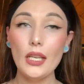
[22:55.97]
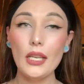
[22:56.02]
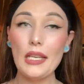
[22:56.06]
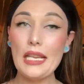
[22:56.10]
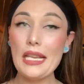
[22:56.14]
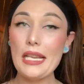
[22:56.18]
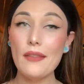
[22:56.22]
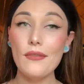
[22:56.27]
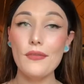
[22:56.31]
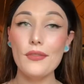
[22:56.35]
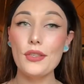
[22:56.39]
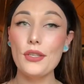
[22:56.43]

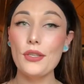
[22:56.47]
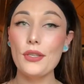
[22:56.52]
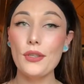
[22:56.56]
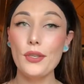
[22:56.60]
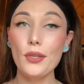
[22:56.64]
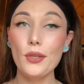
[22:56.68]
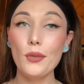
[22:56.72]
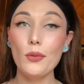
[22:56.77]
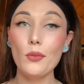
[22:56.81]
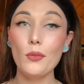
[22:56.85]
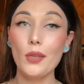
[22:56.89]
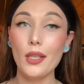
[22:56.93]
If
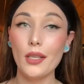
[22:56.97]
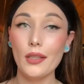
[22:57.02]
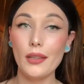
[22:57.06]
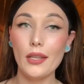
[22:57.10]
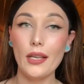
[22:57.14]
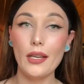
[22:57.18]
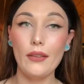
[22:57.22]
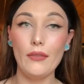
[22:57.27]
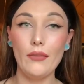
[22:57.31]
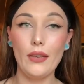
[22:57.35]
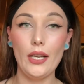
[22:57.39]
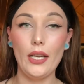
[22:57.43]
you want
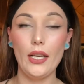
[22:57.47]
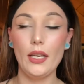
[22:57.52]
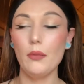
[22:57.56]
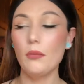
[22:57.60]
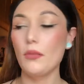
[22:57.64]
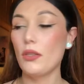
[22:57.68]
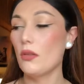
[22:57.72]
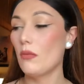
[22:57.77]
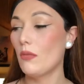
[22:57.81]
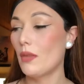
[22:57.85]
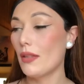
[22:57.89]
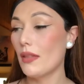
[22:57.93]
that vibe,
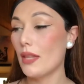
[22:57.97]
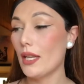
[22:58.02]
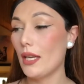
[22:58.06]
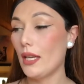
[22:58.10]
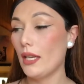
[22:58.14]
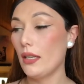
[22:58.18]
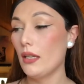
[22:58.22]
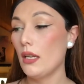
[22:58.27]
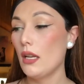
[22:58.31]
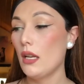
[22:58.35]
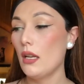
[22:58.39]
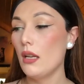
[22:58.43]
you want
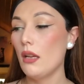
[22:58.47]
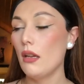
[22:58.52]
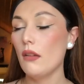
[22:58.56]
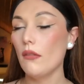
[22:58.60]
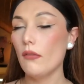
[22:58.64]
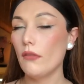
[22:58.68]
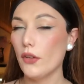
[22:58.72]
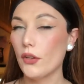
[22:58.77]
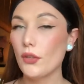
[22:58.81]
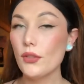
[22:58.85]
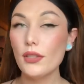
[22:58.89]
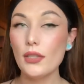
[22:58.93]
that
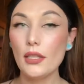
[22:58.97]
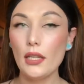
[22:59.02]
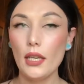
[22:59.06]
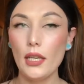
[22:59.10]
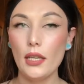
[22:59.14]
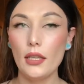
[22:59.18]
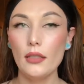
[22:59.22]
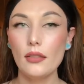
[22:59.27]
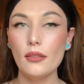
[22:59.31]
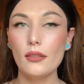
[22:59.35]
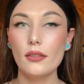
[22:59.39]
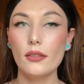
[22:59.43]
First
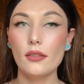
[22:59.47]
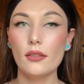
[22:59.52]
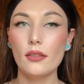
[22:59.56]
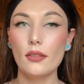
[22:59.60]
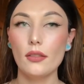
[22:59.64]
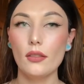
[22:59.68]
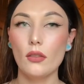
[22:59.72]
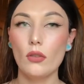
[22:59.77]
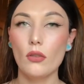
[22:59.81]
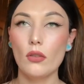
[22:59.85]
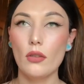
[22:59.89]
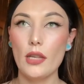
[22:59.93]
Kiss
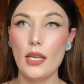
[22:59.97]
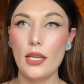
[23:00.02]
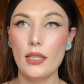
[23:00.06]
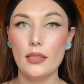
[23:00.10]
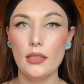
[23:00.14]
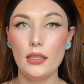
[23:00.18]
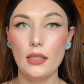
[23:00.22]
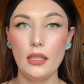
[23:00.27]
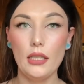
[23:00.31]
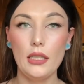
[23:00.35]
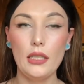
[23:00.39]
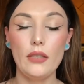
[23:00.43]
or that
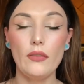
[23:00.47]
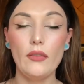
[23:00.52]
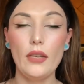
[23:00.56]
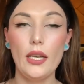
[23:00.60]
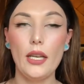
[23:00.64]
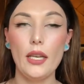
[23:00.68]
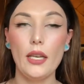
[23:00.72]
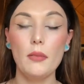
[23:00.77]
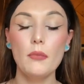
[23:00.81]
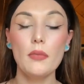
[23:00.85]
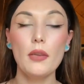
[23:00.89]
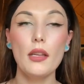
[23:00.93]
Delina
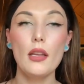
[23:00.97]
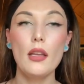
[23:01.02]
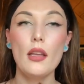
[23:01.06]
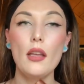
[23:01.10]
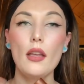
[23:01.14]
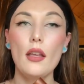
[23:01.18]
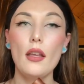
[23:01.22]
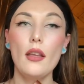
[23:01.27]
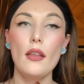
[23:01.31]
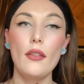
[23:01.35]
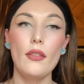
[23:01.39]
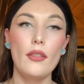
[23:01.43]
vibe,
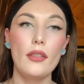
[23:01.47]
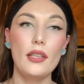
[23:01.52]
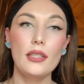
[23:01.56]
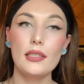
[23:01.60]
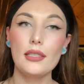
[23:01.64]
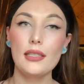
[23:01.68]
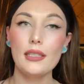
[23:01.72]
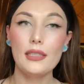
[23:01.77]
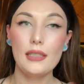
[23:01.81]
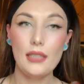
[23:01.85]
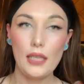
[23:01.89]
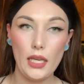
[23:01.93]
this
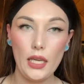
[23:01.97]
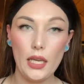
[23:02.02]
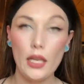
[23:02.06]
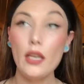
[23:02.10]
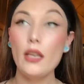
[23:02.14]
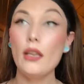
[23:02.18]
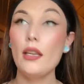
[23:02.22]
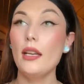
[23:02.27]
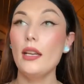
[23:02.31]
is it,